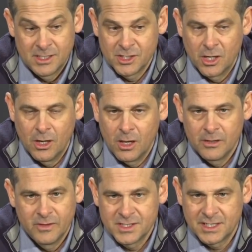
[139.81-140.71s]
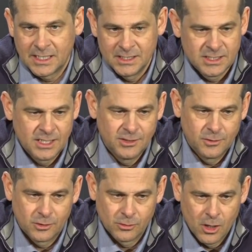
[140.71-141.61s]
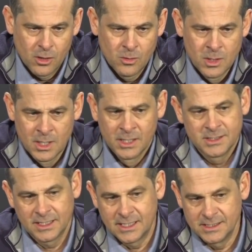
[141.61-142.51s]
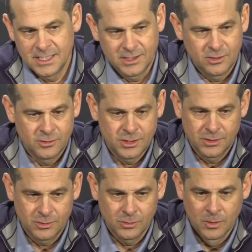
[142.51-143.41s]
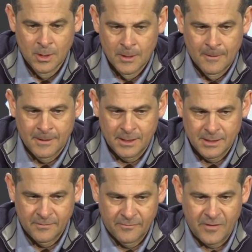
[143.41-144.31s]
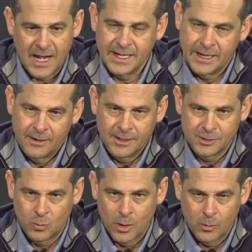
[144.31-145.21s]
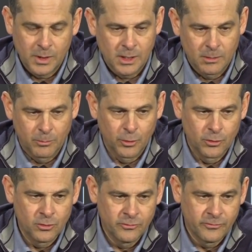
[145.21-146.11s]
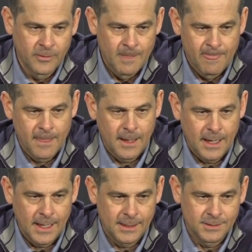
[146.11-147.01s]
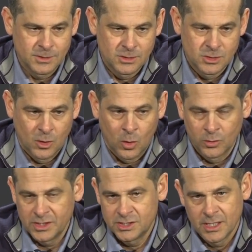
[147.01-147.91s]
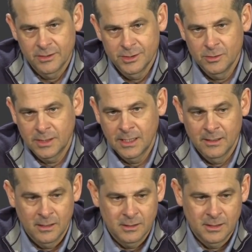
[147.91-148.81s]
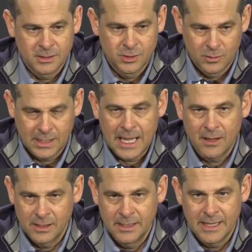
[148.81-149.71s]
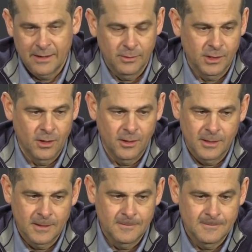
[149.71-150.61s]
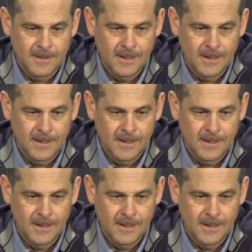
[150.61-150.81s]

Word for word: on all of us to continue to grow, to continue to find areas where we can improve and to hold each other to account in that regard. And